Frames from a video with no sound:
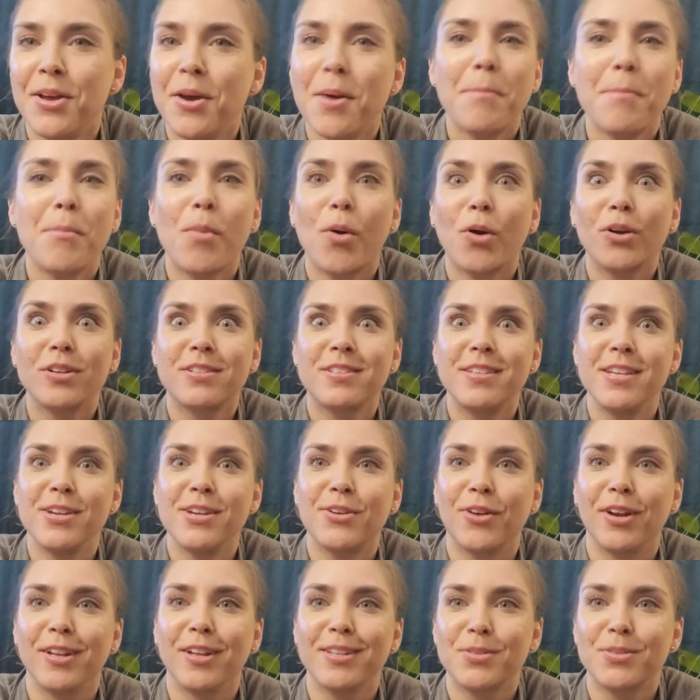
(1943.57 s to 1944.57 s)
More
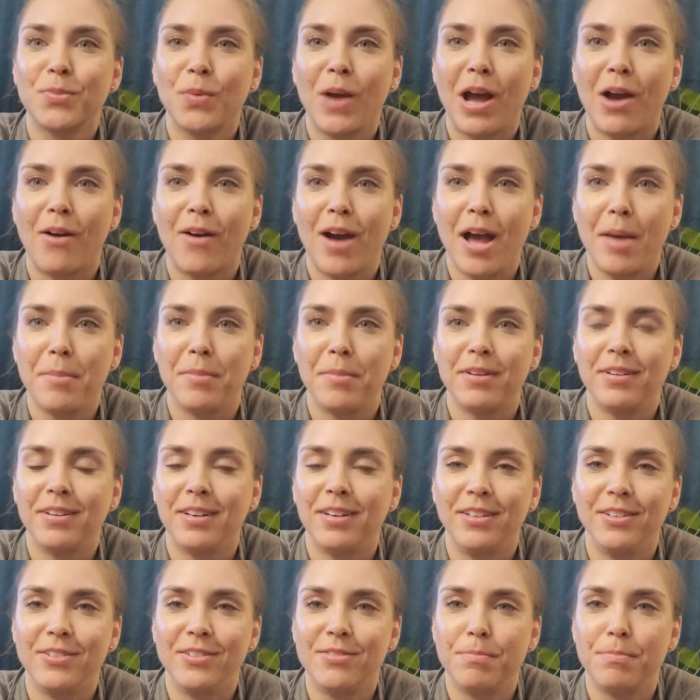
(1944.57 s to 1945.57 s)
secrets. Wow, I'm
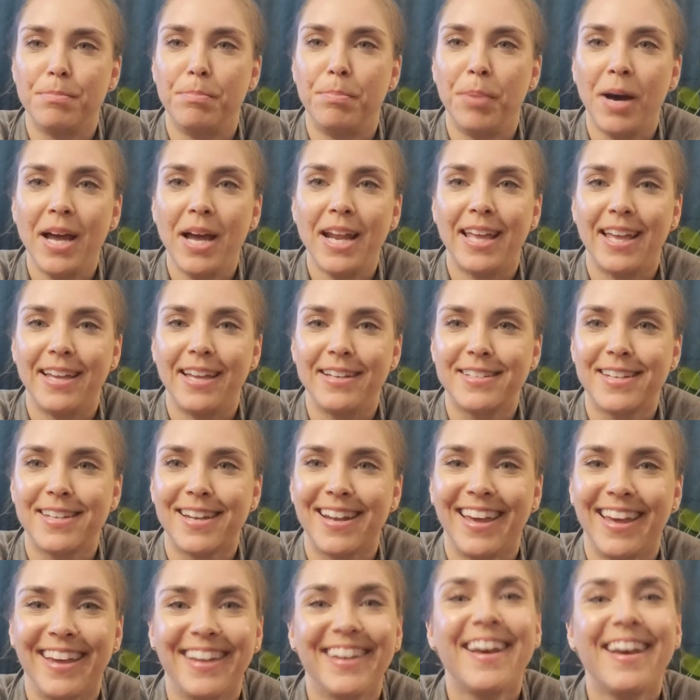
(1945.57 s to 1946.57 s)
a butthead
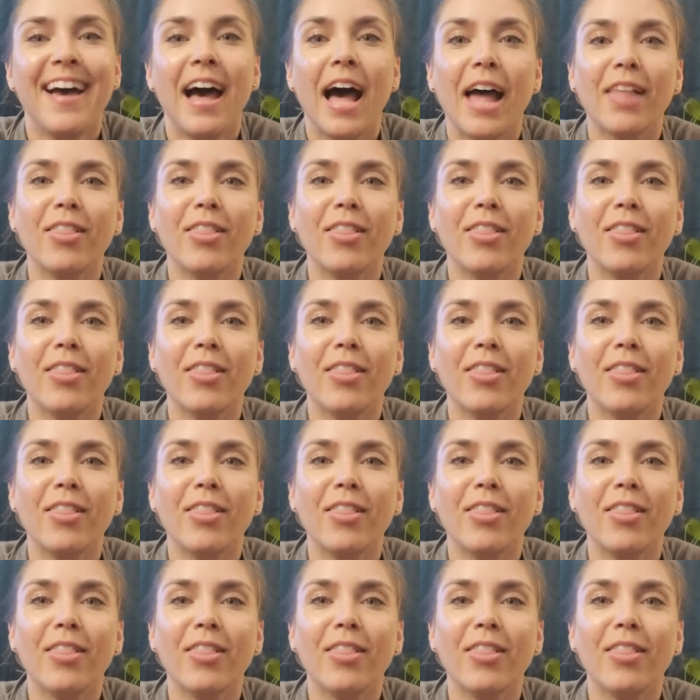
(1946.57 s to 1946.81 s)
today.